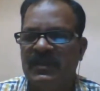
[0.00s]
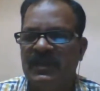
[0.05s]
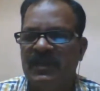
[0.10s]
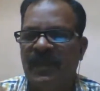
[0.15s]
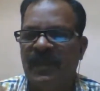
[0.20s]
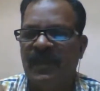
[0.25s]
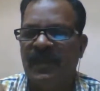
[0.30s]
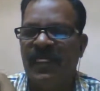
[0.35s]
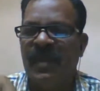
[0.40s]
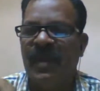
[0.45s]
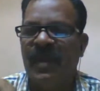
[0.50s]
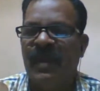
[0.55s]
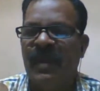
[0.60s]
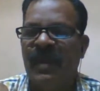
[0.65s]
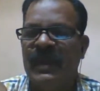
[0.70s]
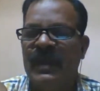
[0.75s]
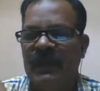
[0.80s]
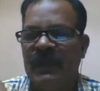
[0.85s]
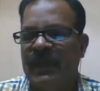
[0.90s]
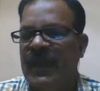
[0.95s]
uh, infant
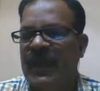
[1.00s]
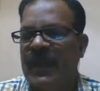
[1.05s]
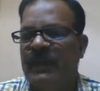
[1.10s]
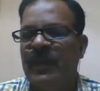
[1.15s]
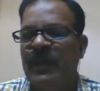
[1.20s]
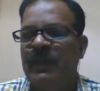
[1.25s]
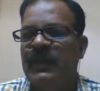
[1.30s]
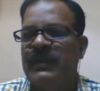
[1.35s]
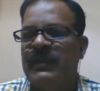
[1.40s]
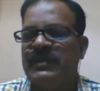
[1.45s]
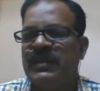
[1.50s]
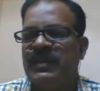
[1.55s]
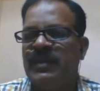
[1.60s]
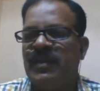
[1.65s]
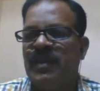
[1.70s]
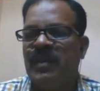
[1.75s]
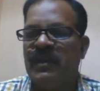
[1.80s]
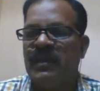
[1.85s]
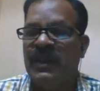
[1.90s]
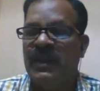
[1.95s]
population or the
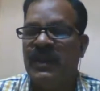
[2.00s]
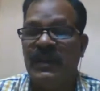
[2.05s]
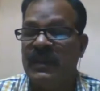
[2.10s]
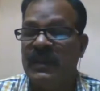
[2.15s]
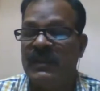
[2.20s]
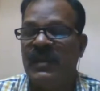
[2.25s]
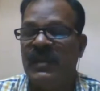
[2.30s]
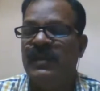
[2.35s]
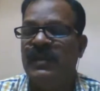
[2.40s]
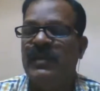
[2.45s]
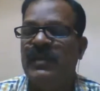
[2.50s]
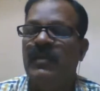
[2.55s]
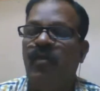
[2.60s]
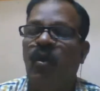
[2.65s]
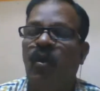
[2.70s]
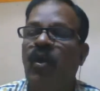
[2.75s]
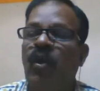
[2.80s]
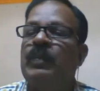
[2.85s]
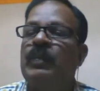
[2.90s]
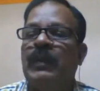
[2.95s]
uh, sorry the old
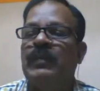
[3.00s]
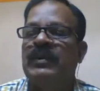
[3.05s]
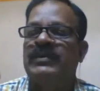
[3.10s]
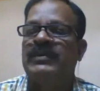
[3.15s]
population